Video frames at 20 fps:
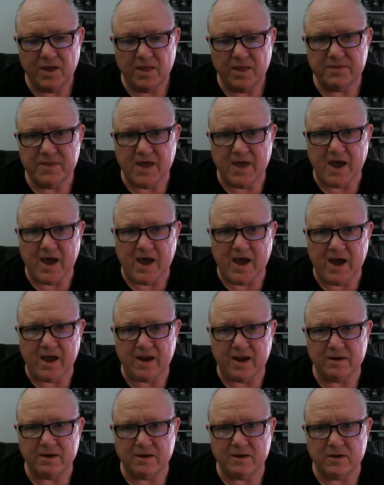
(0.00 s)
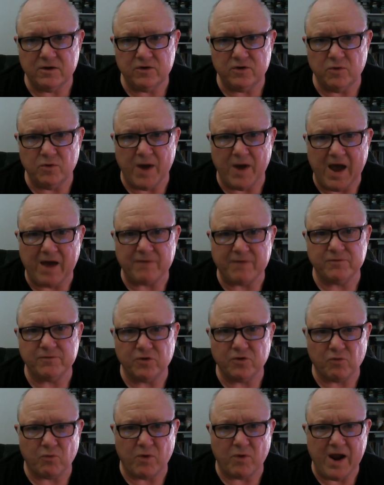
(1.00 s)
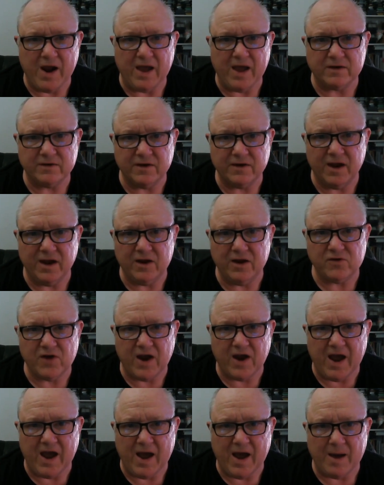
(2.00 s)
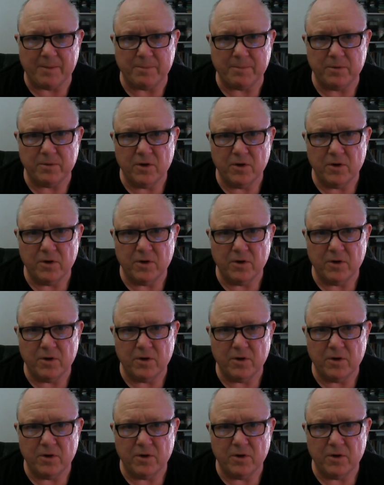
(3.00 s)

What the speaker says: that you have to grant to each app